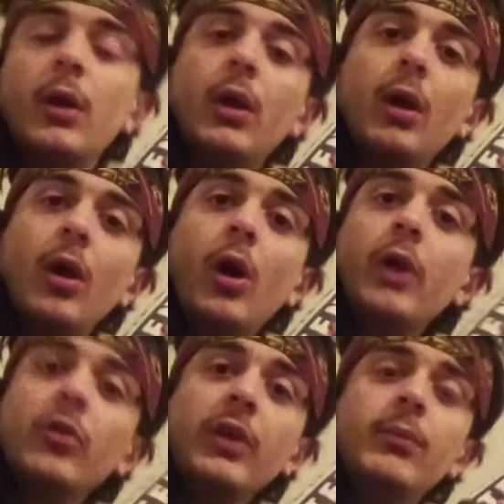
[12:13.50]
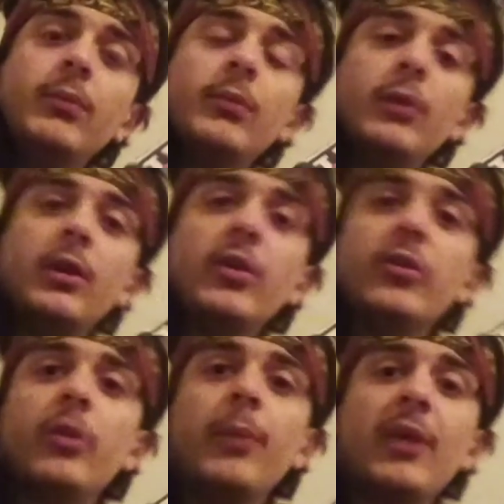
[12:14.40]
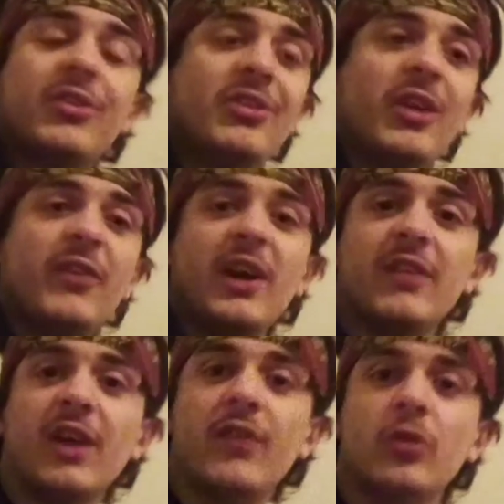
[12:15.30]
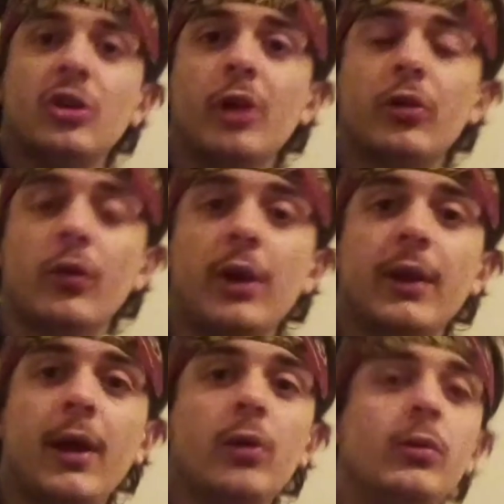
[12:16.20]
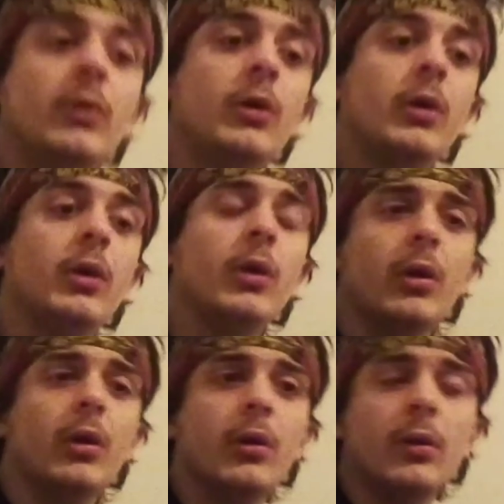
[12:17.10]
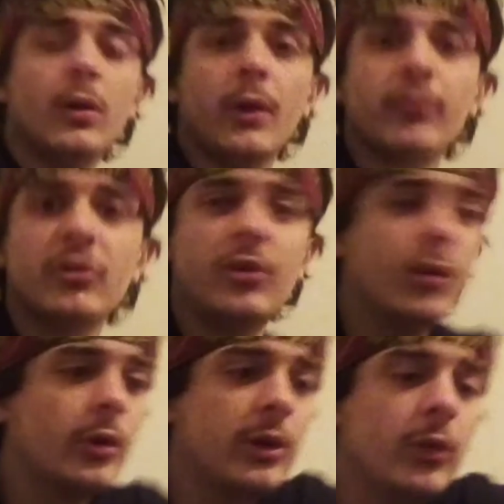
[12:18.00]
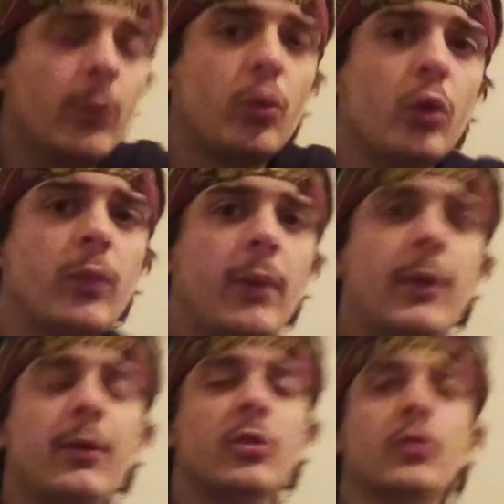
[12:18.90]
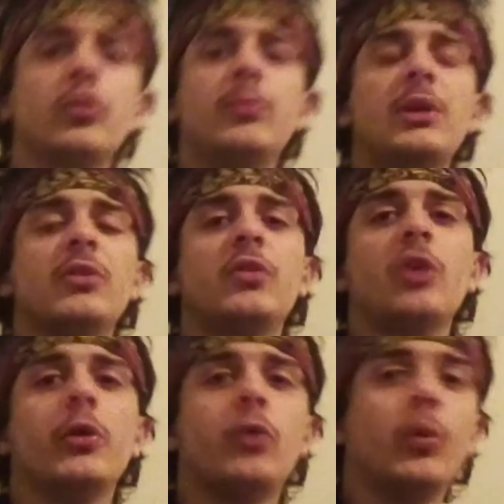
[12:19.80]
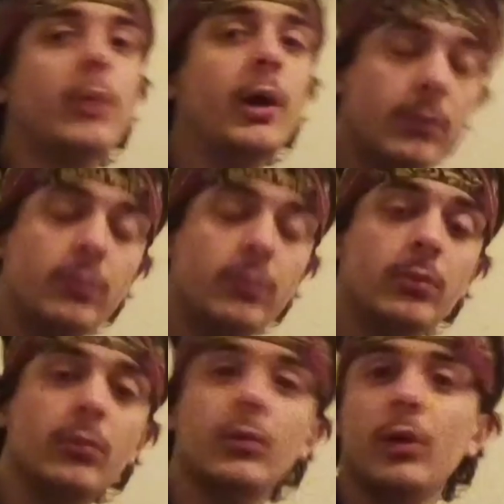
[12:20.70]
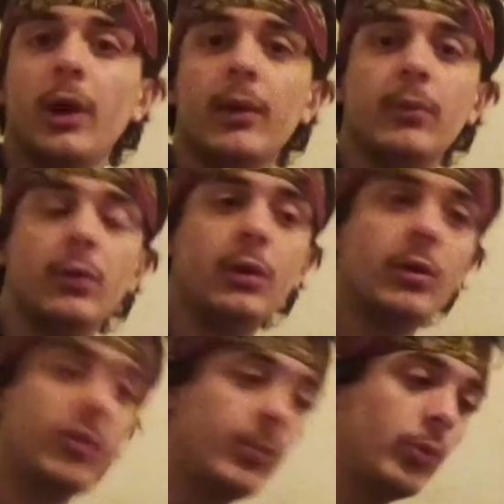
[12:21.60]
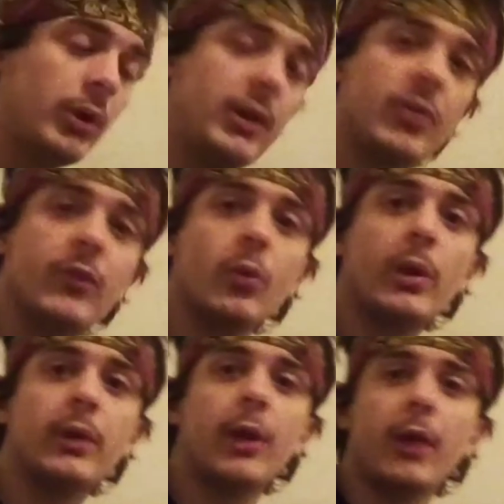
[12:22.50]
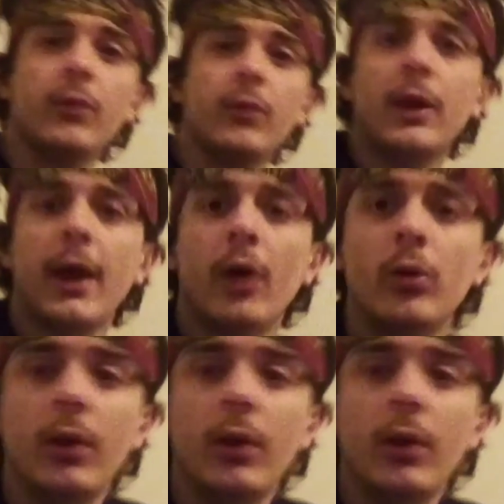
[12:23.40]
Honestly, this is the best stuff I've got for shelter right now. I'm still looking to improve my means of shelter, but it's pretty decent for what I got now.